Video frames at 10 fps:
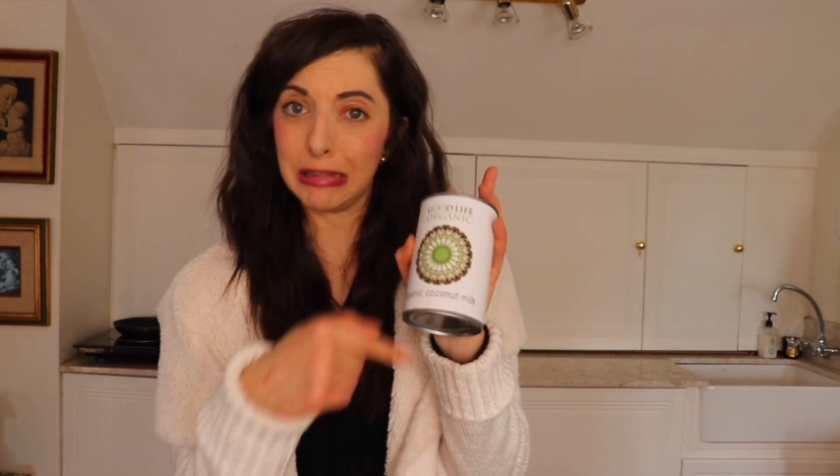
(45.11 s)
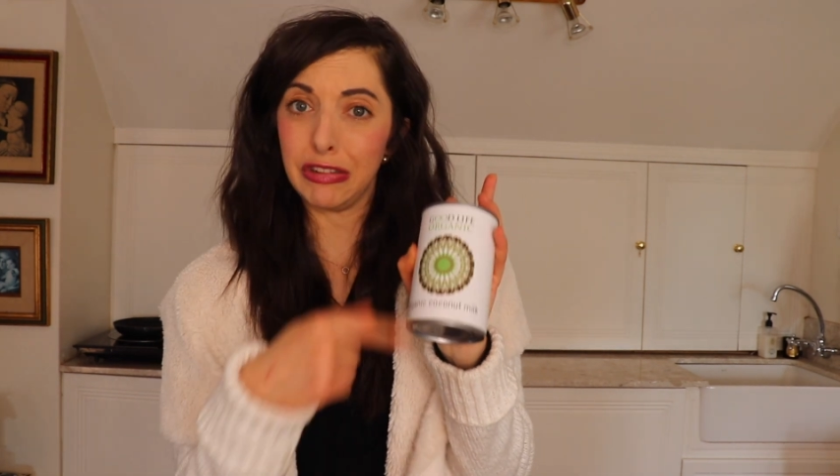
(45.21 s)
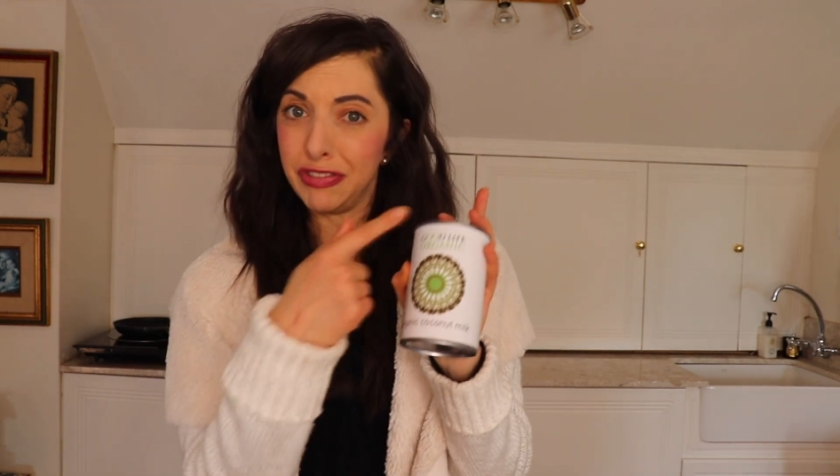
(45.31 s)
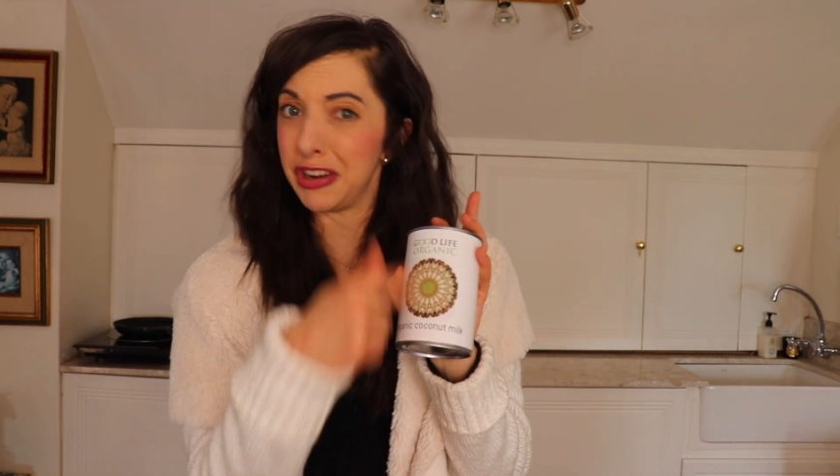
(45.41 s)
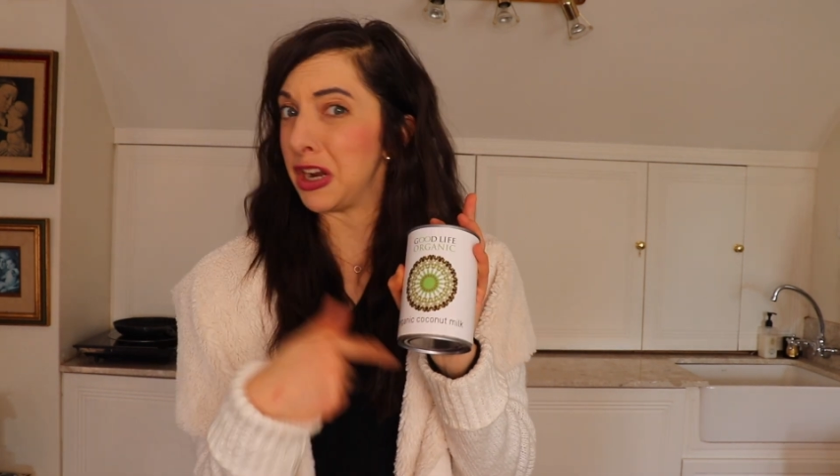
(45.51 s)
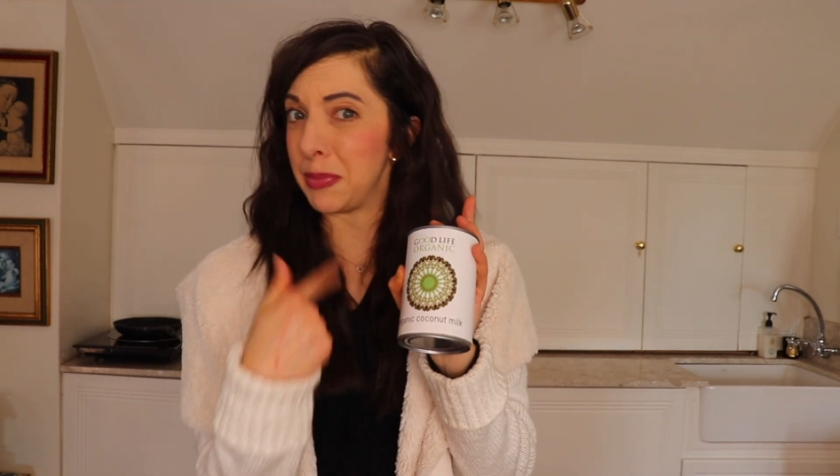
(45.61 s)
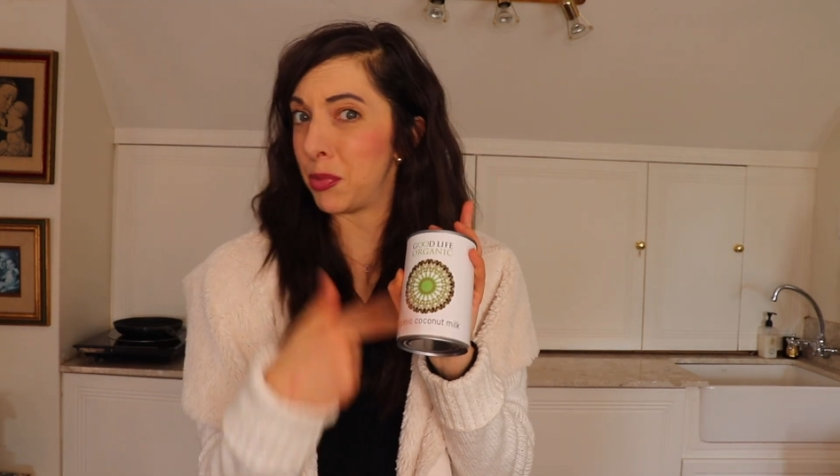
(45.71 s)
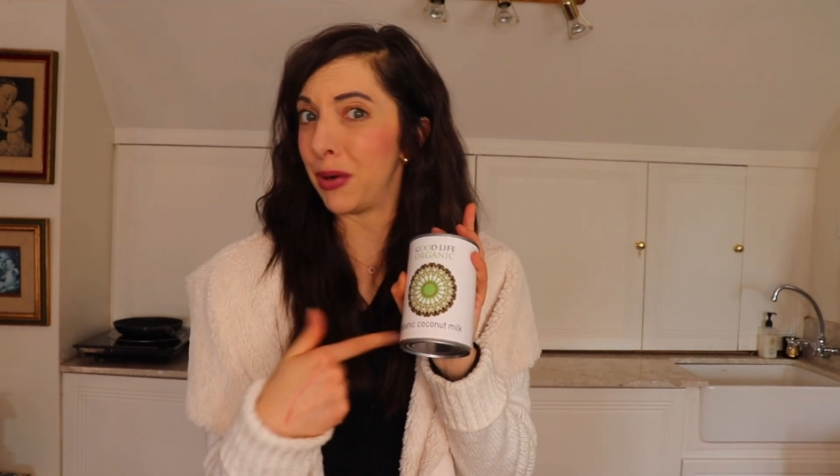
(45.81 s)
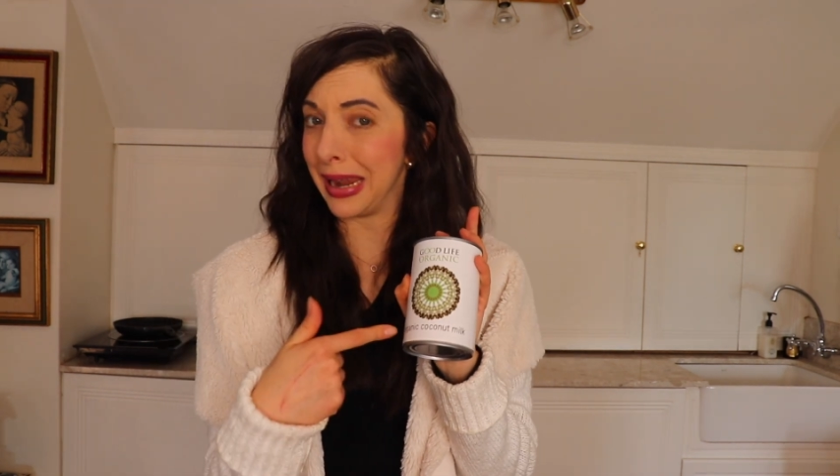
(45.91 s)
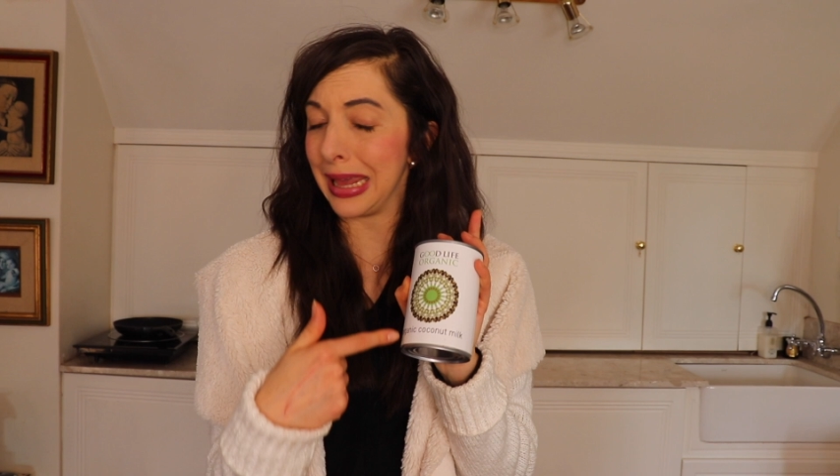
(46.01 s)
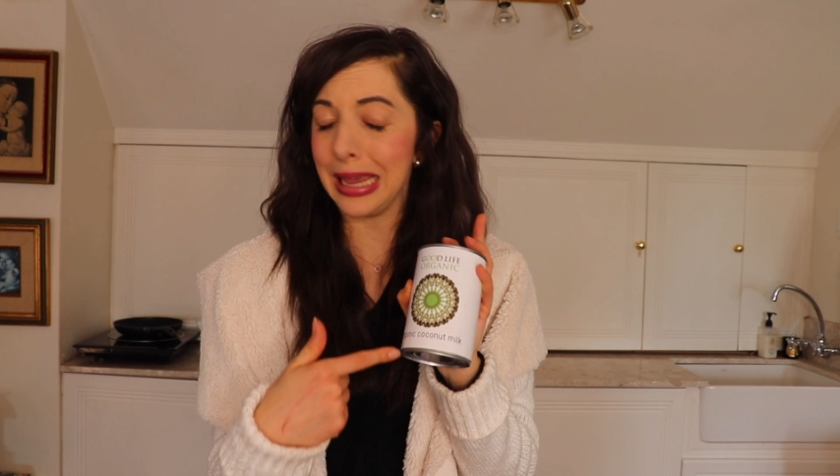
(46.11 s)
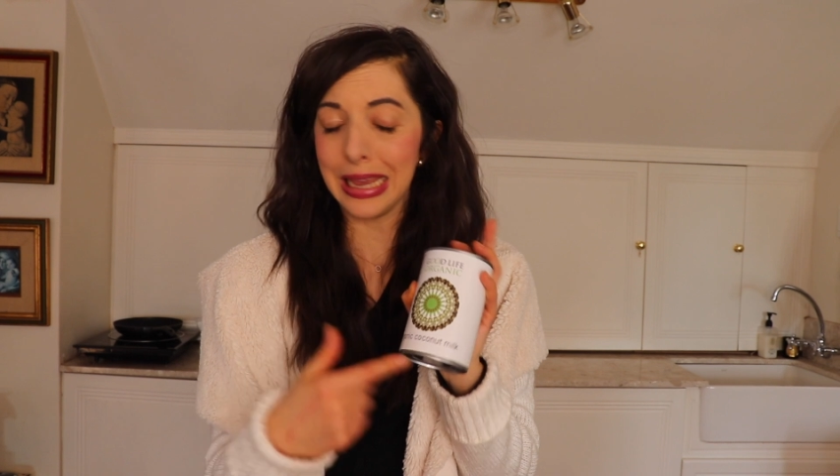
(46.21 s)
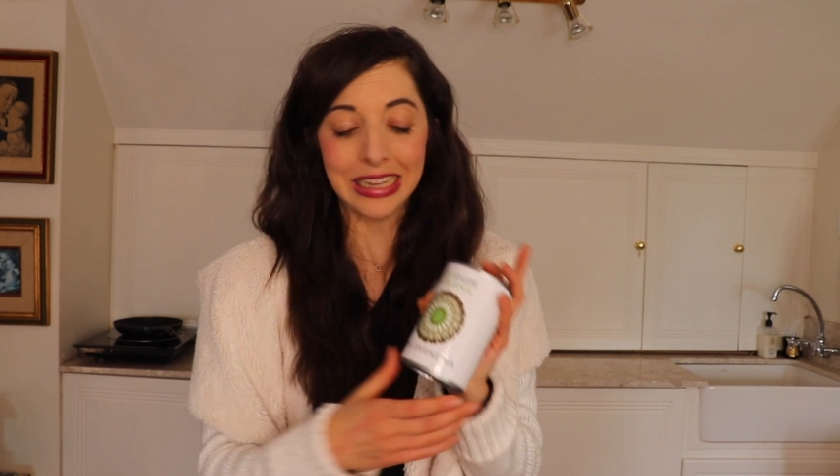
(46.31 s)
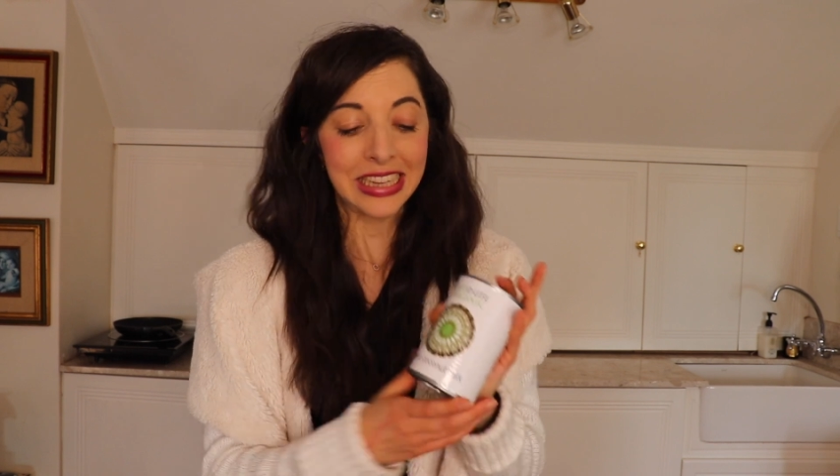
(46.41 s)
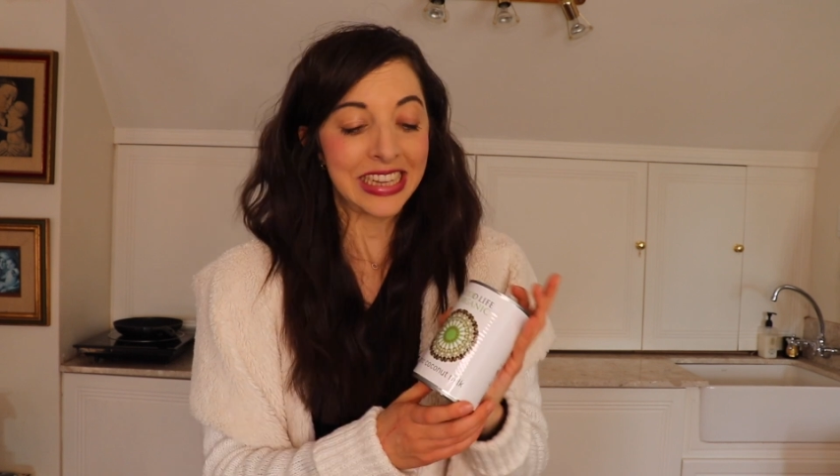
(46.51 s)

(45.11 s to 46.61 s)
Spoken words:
it's very pretty,